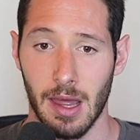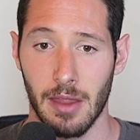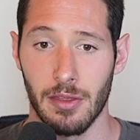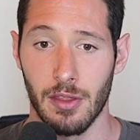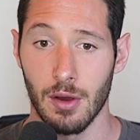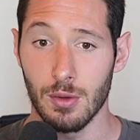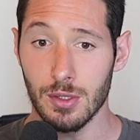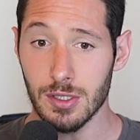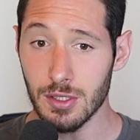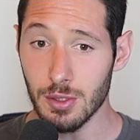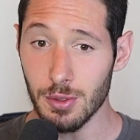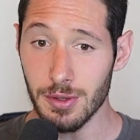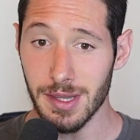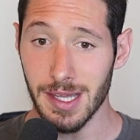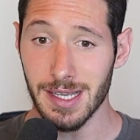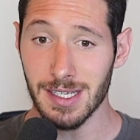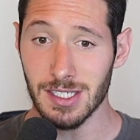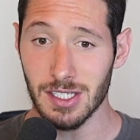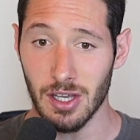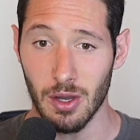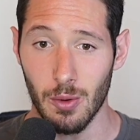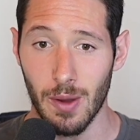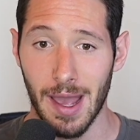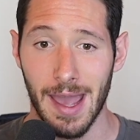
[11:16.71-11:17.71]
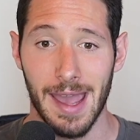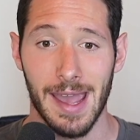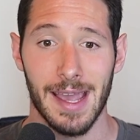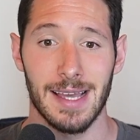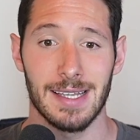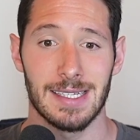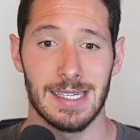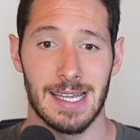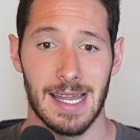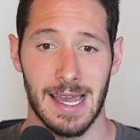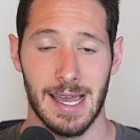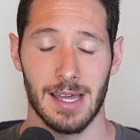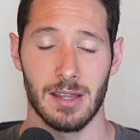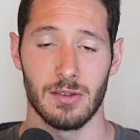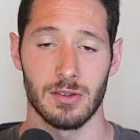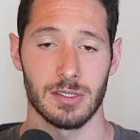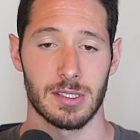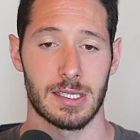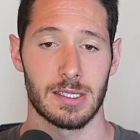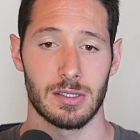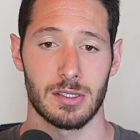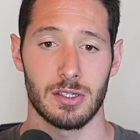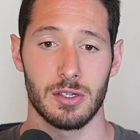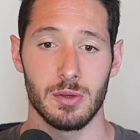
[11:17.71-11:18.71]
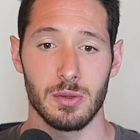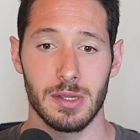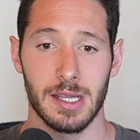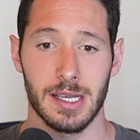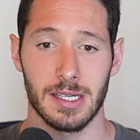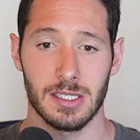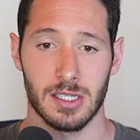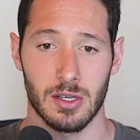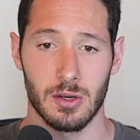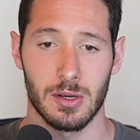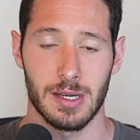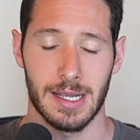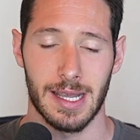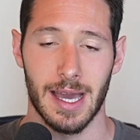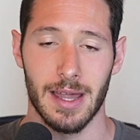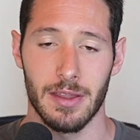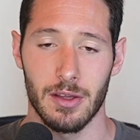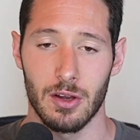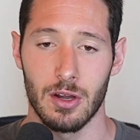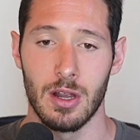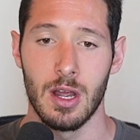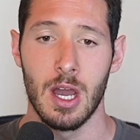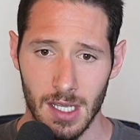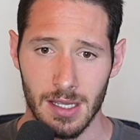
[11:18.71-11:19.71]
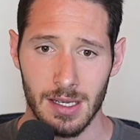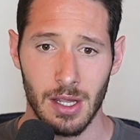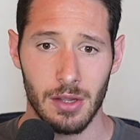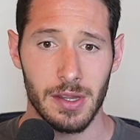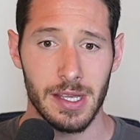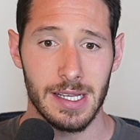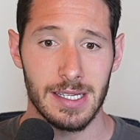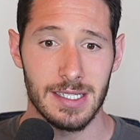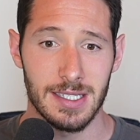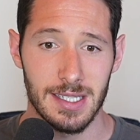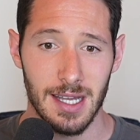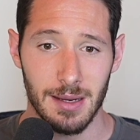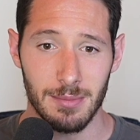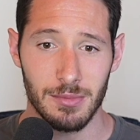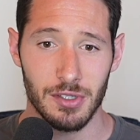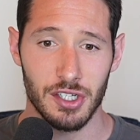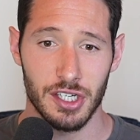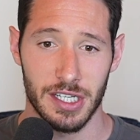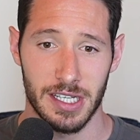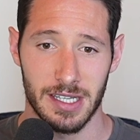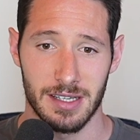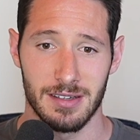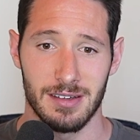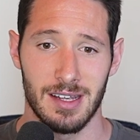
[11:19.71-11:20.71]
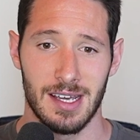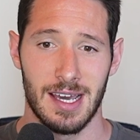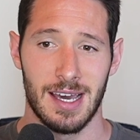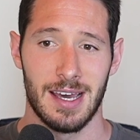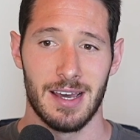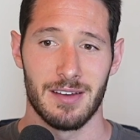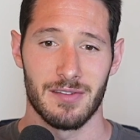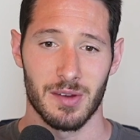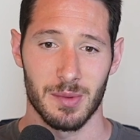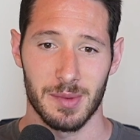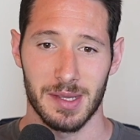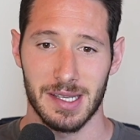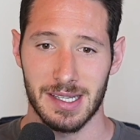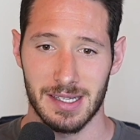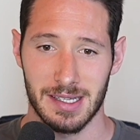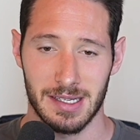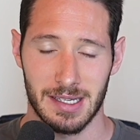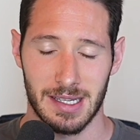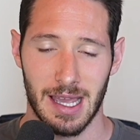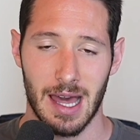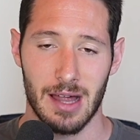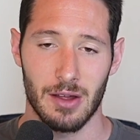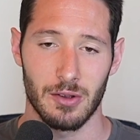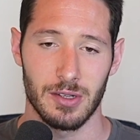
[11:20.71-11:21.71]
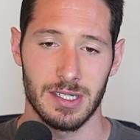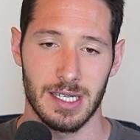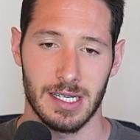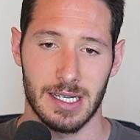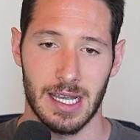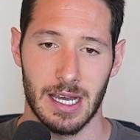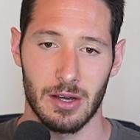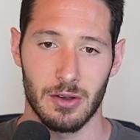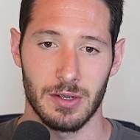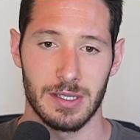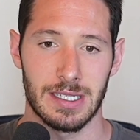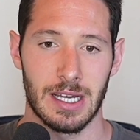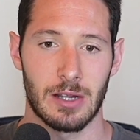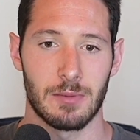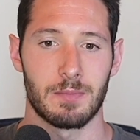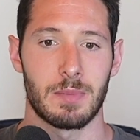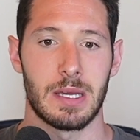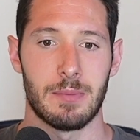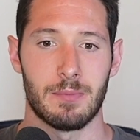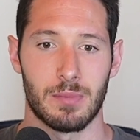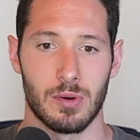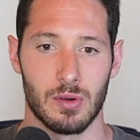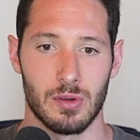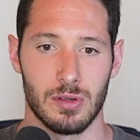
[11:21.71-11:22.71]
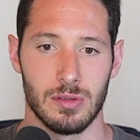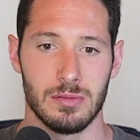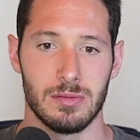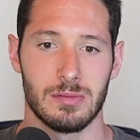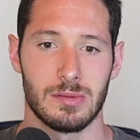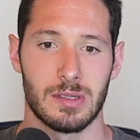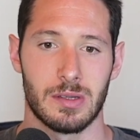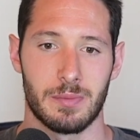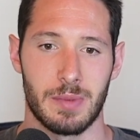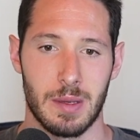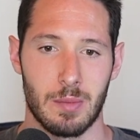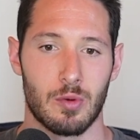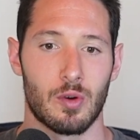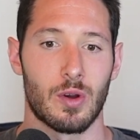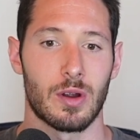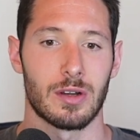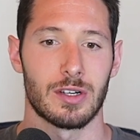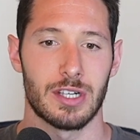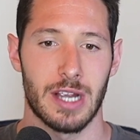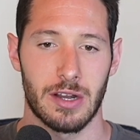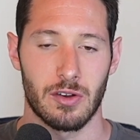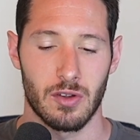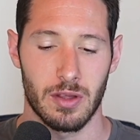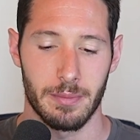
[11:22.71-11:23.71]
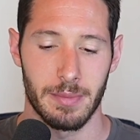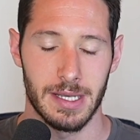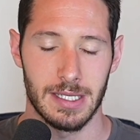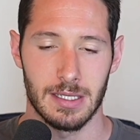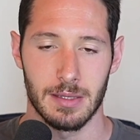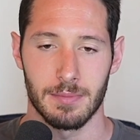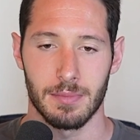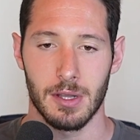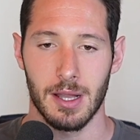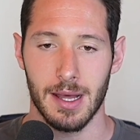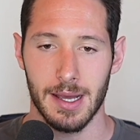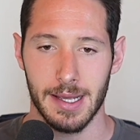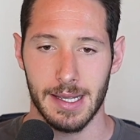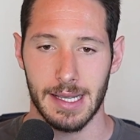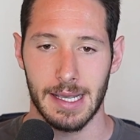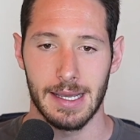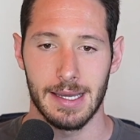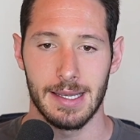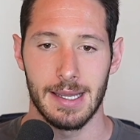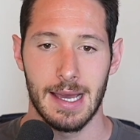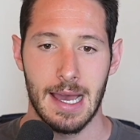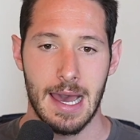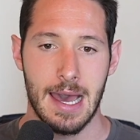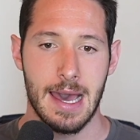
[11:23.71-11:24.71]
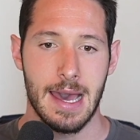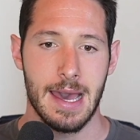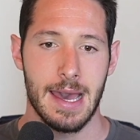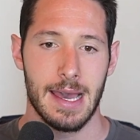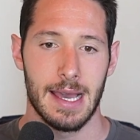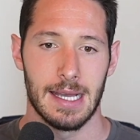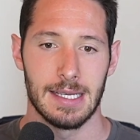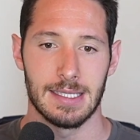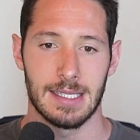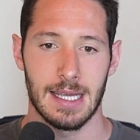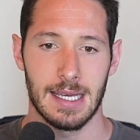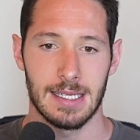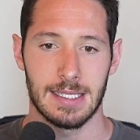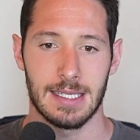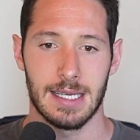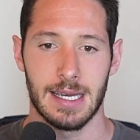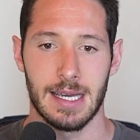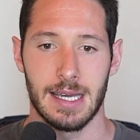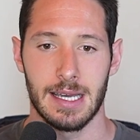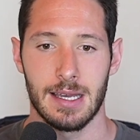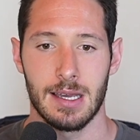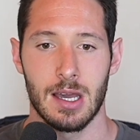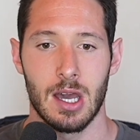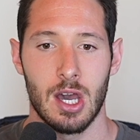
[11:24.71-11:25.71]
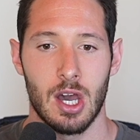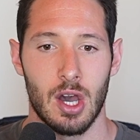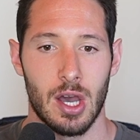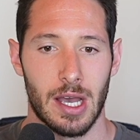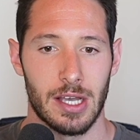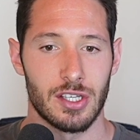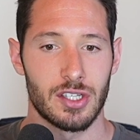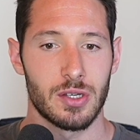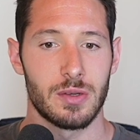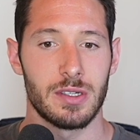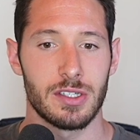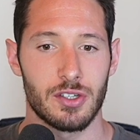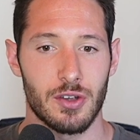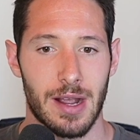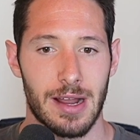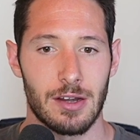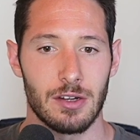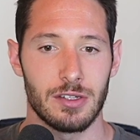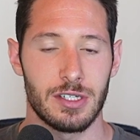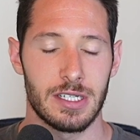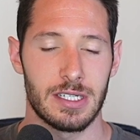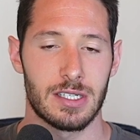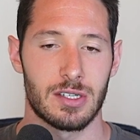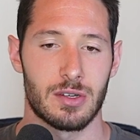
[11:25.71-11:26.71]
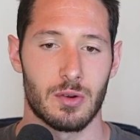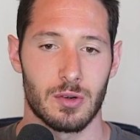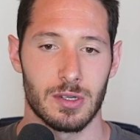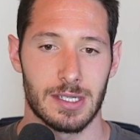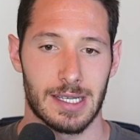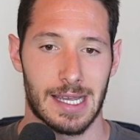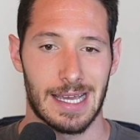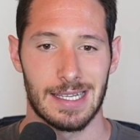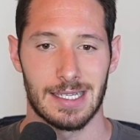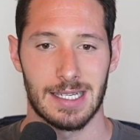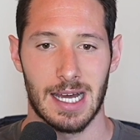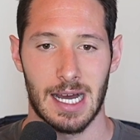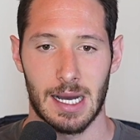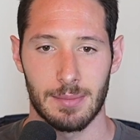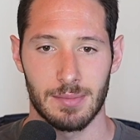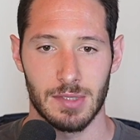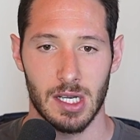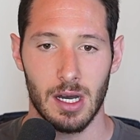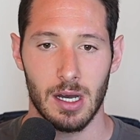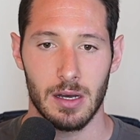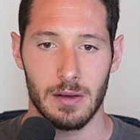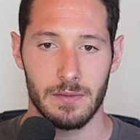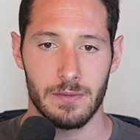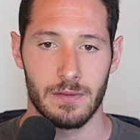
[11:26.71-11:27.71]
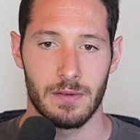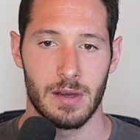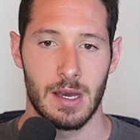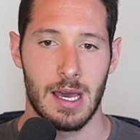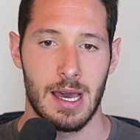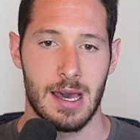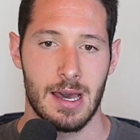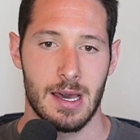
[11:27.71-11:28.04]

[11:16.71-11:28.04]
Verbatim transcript: And those two things go hand in hand. Those two things go together. Now, the assumption from the calories in, calories out people, the people who are generally misapplying it, is they say as soon as your energy stores get topped off,